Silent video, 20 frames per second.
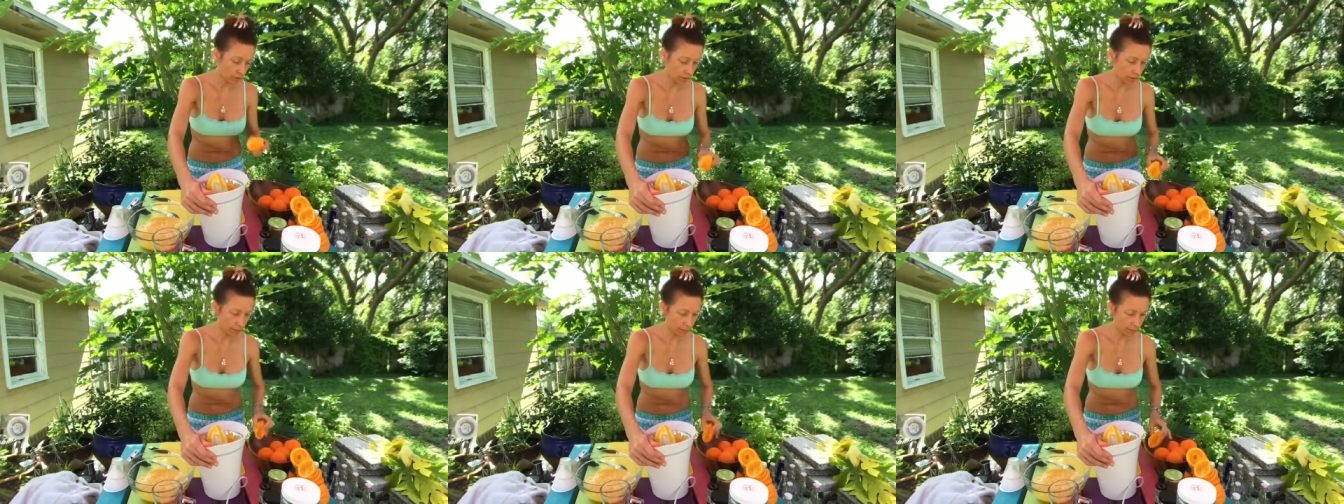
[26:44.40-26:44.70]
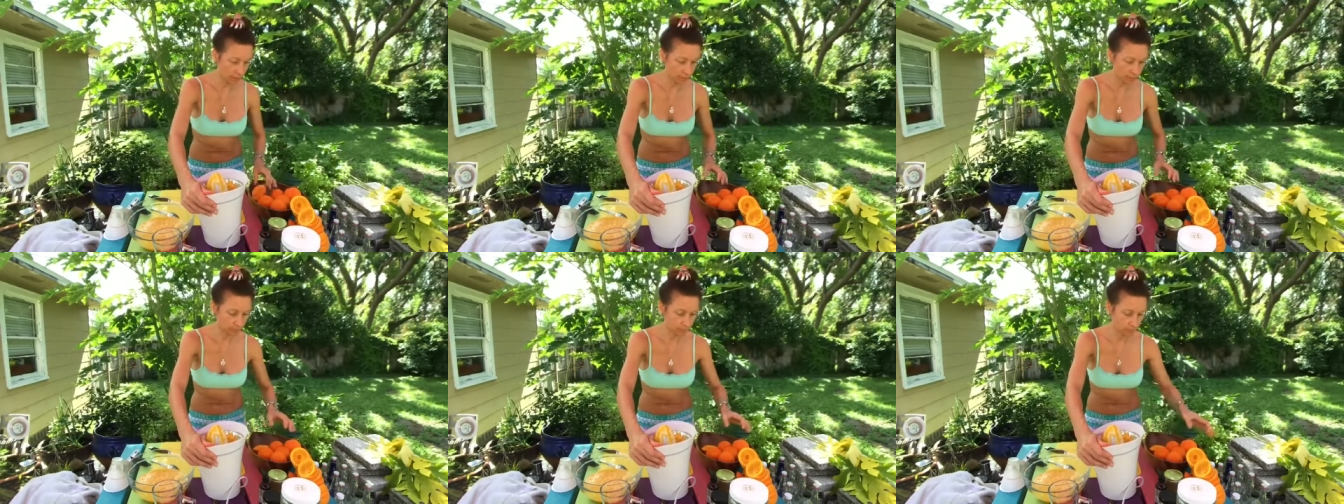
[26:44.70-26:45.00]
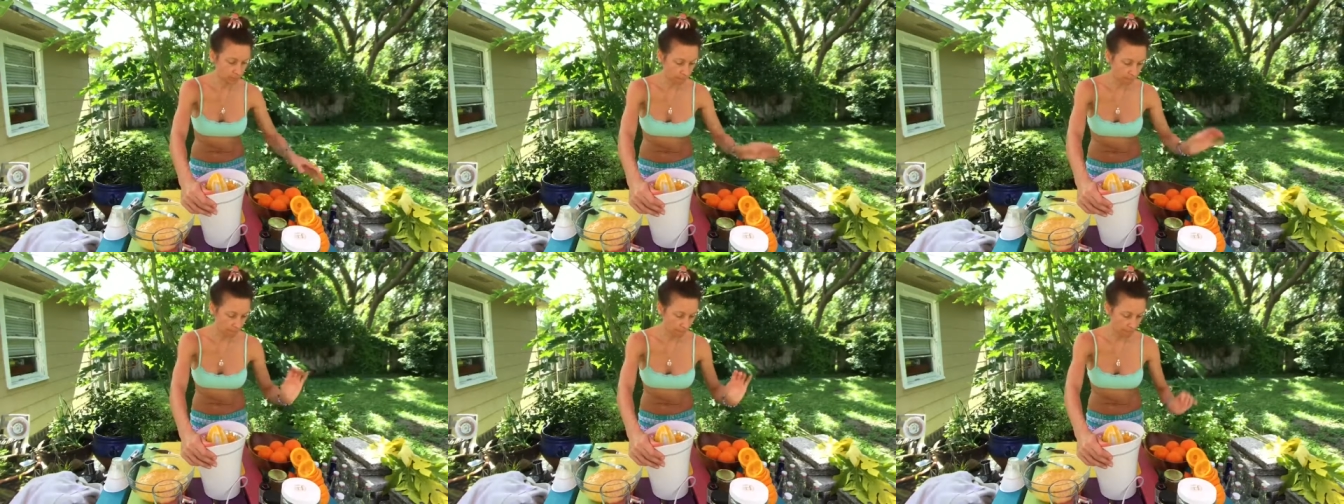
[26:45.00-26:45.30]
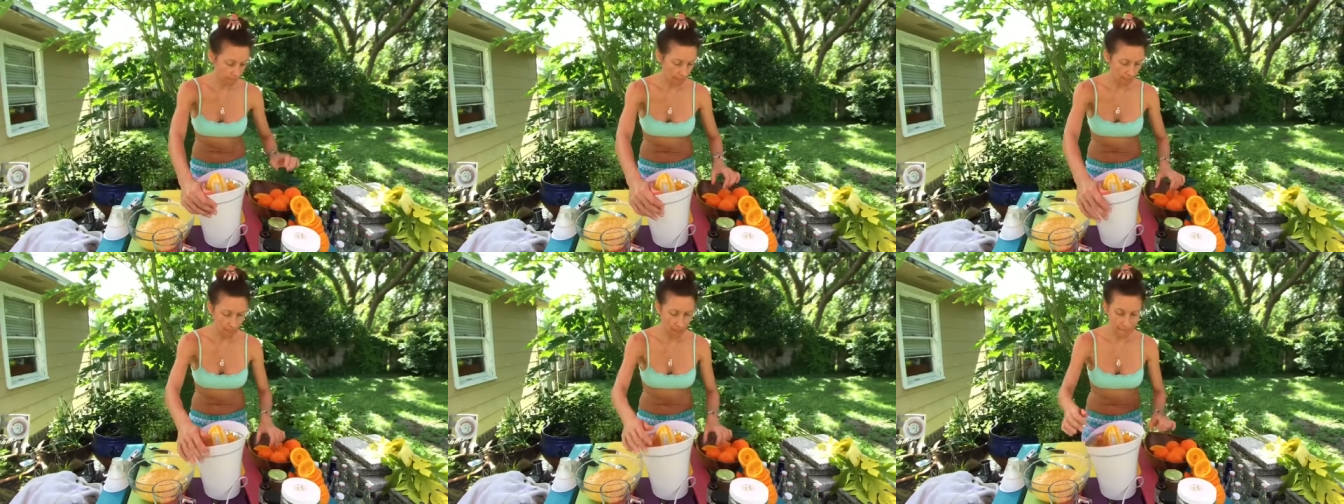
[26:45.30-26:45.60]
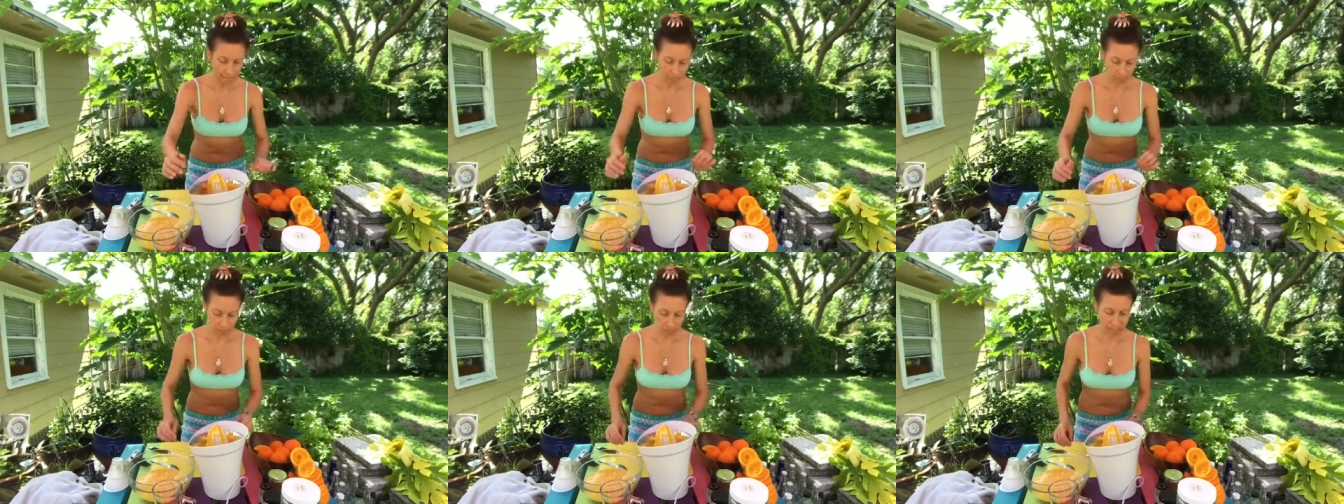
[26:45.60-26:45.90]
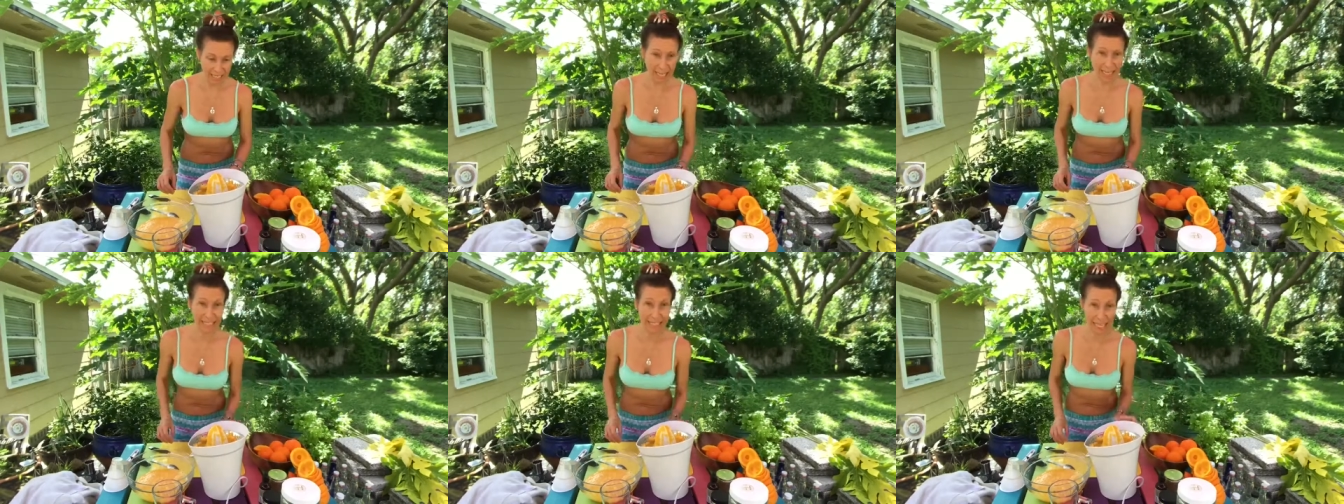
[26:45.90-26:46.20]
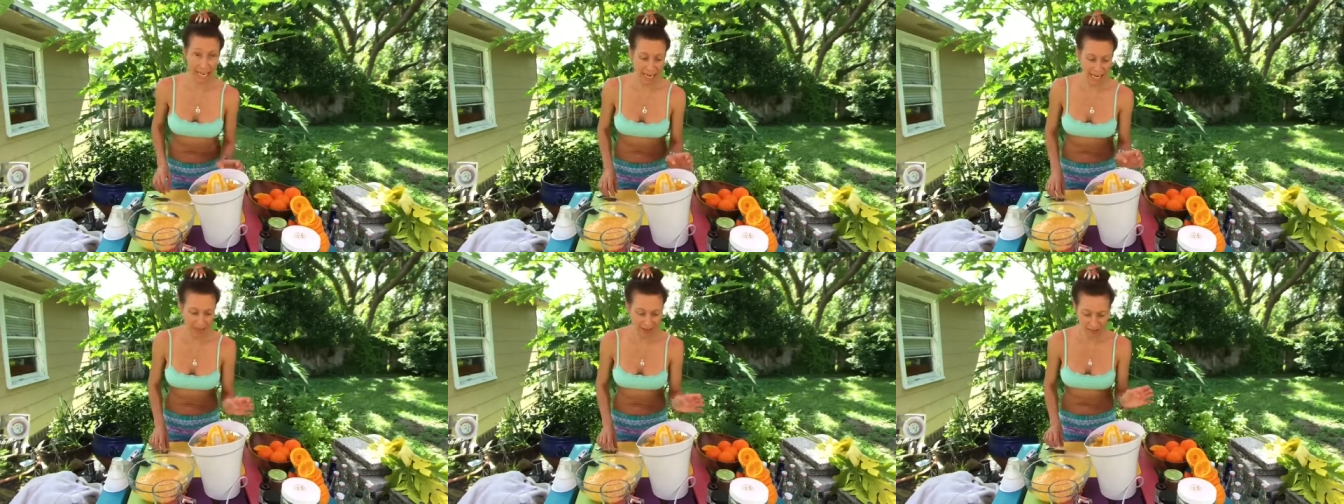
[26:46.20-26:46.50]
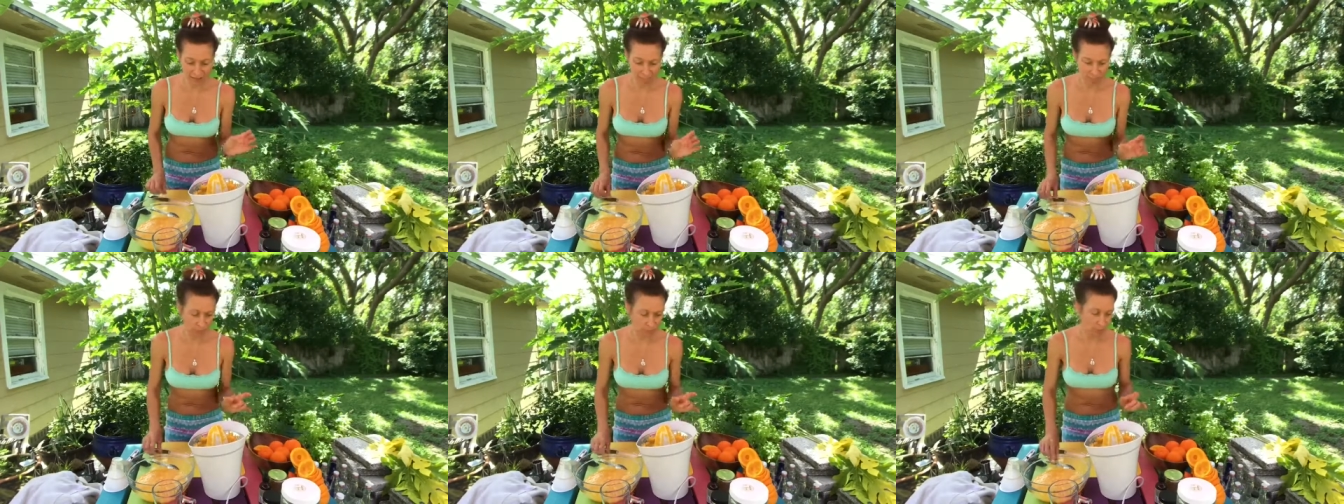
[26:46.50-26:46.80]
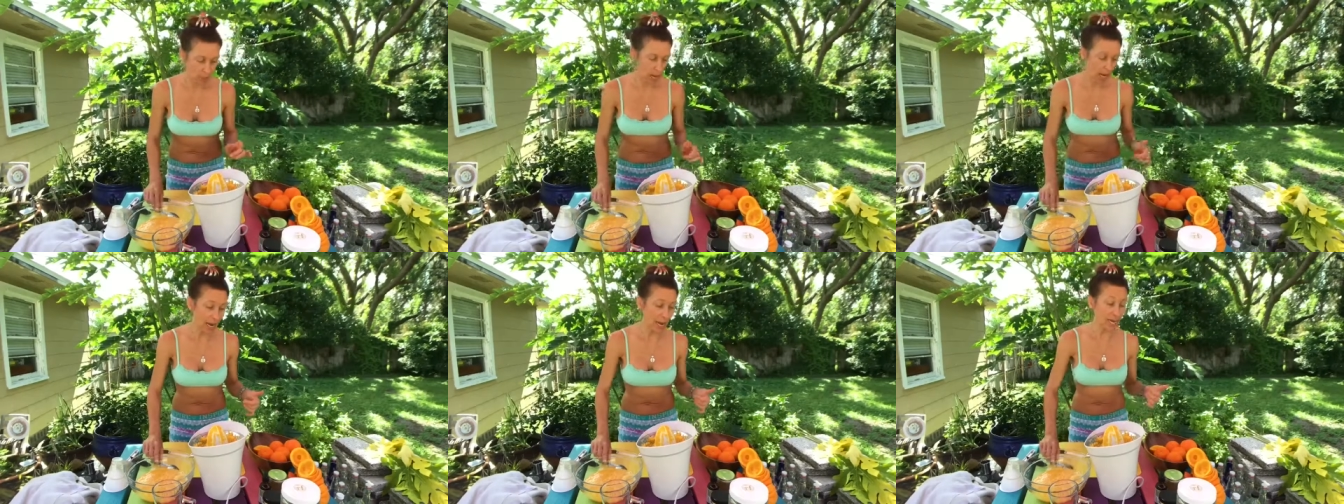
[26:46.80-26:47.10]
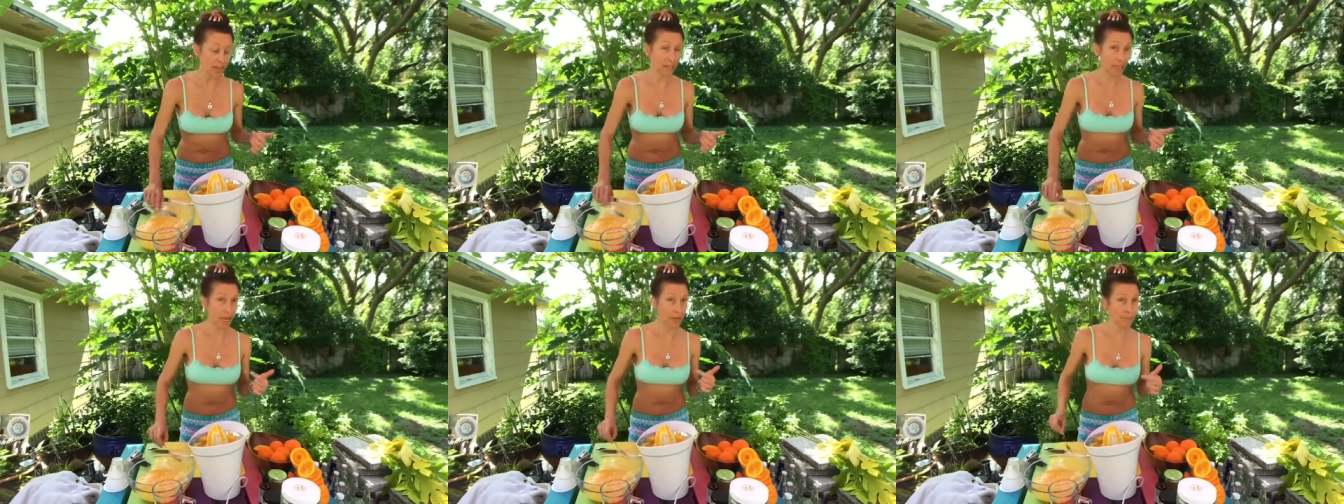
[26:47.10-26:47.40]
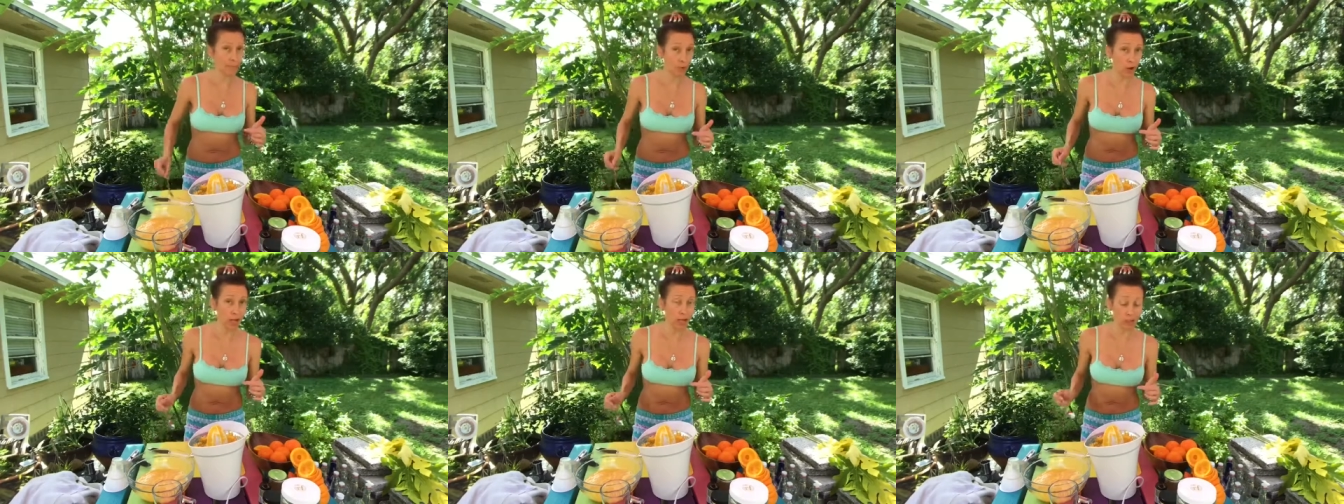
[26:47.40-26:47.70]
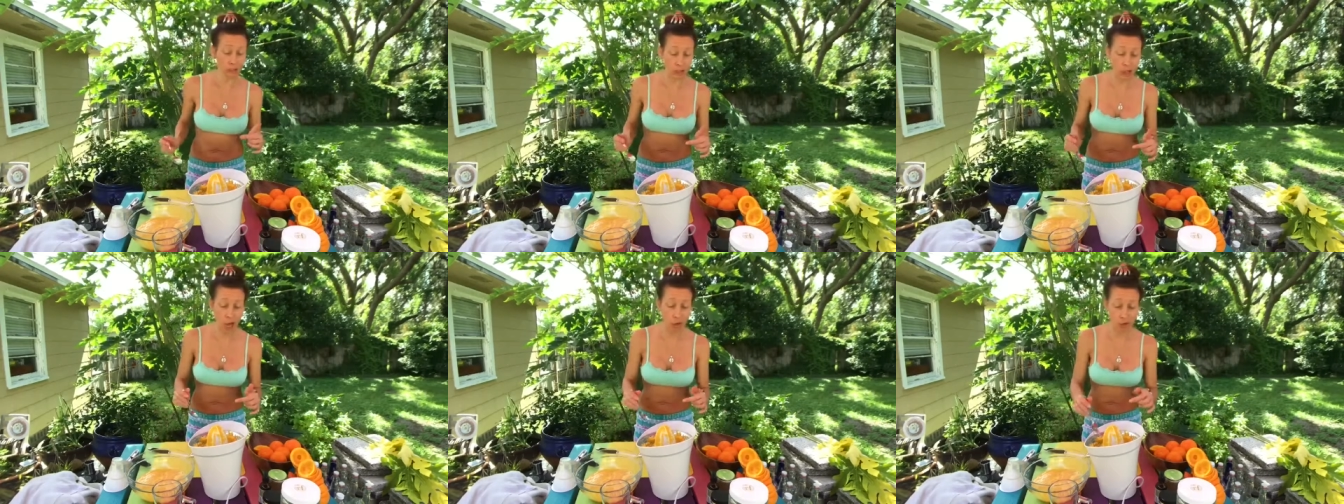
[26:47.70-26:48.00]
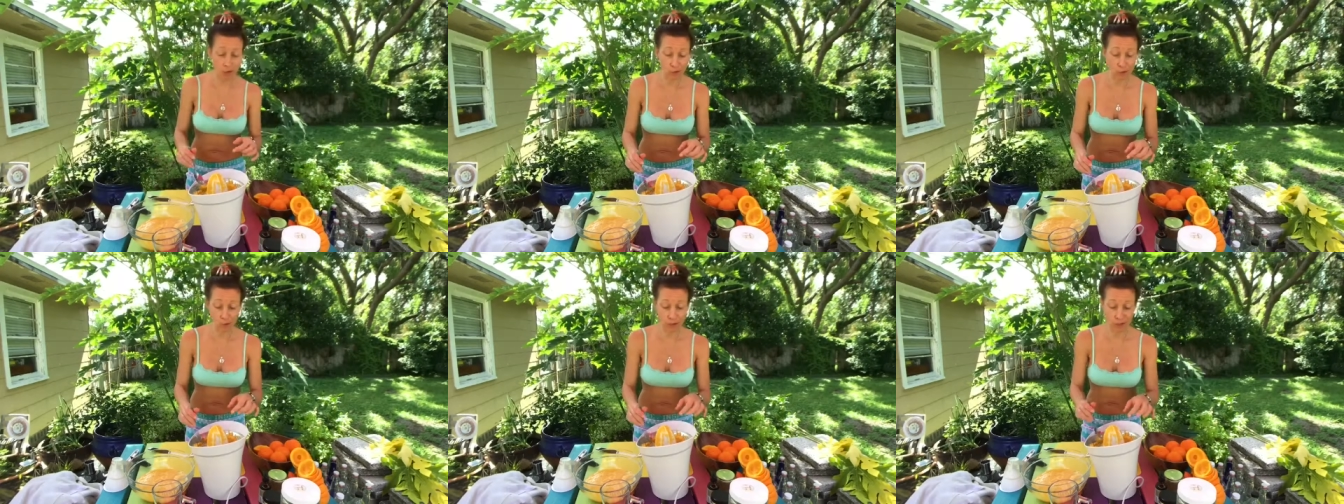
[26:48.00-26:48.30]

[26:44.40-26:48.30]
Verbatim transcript: Okay. I'm getting there. I, I brought a lot of